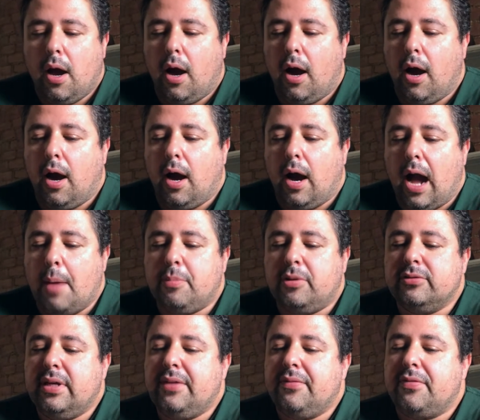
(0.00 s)
I
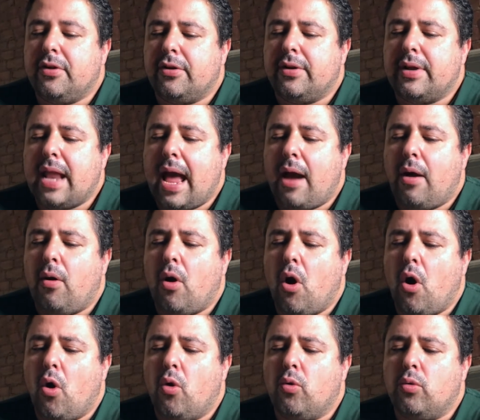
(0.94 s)
believe they're now
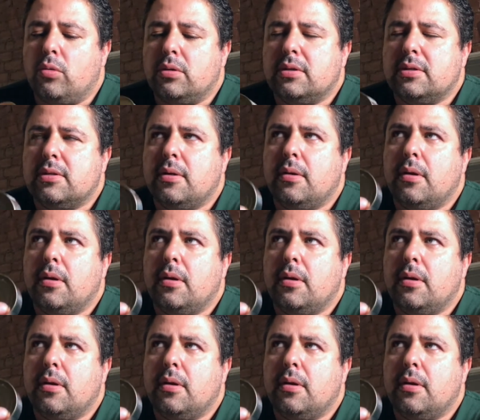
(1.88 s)
owned